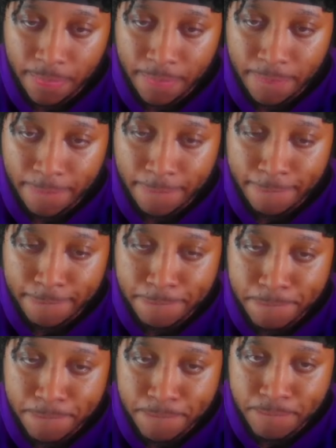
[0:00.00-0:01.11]

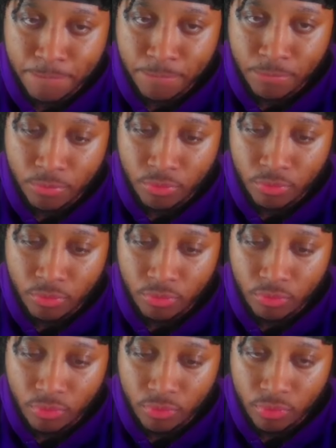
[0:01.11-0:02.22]

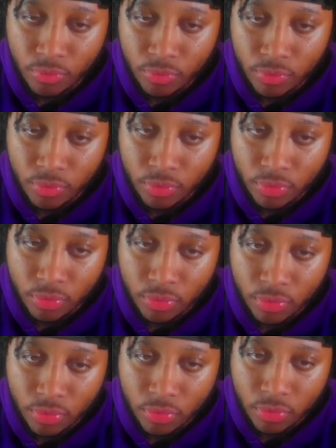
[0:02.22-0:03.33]
No one is speaking in this clip.